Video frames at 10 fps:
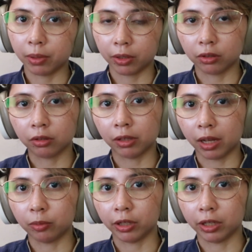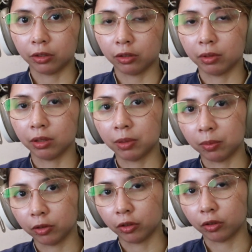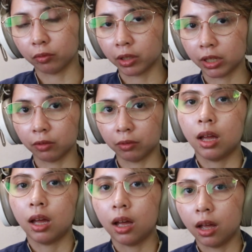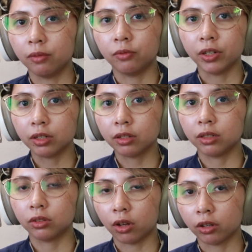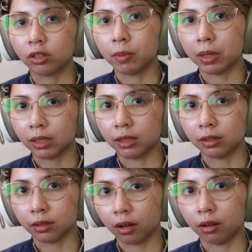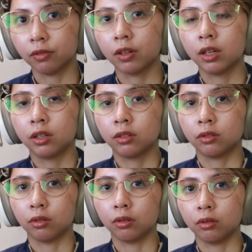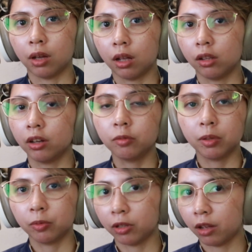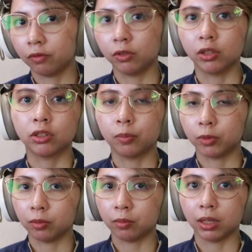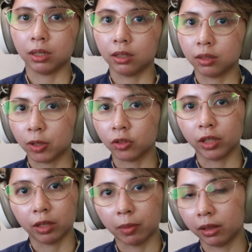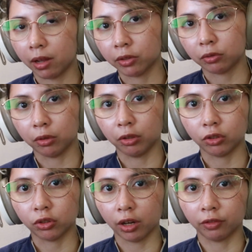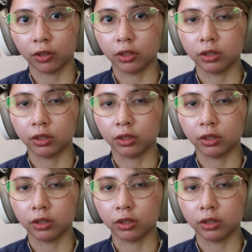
collaborator with the people you're working with. I'm very good at documenting stuff. So a lot of people have looked up to me, especially in my last role at Checkfront,